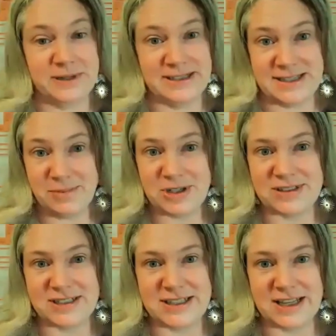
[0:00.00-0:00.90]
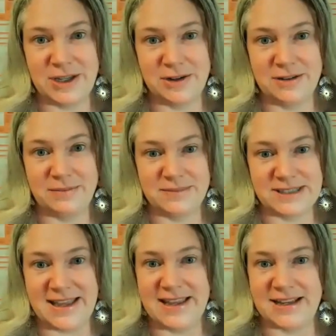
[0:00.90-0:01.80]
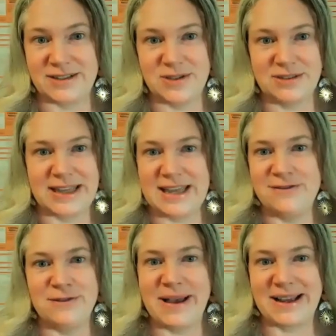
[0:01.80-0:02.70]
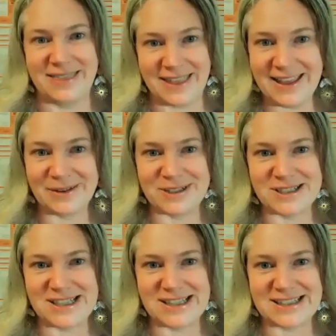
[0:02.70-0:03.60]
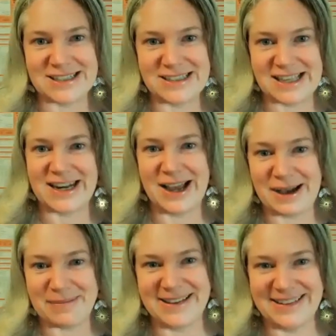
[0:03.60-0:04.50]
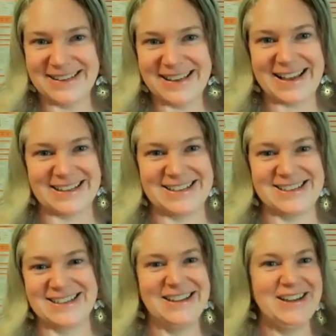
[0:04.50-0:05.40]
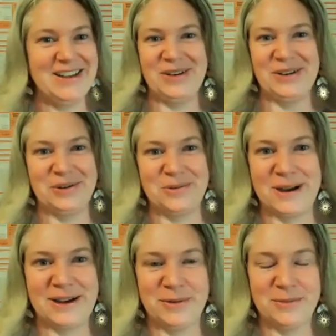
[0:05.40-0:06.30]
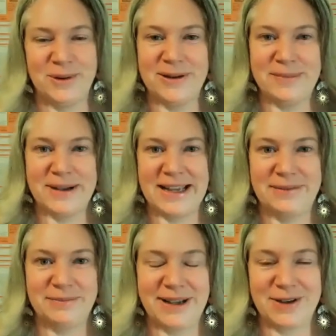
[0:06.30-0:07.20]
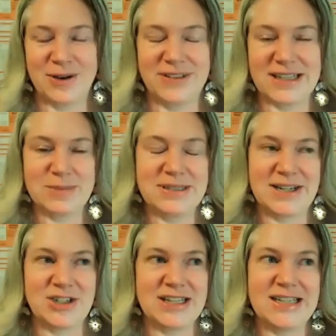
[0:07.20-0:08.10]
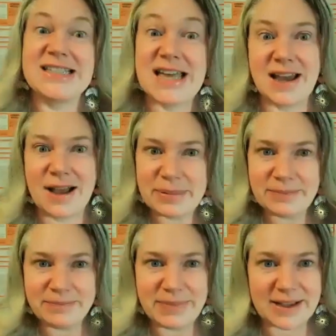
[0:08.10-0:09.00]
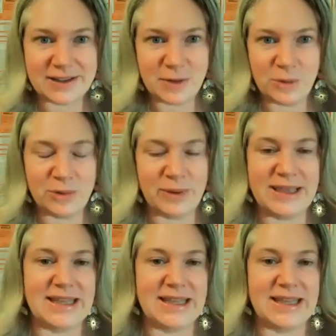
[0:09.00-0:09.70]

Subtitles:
conception, just like you're saying. So like even back then, was this set up as, where were my conflicts potentially set up back all the way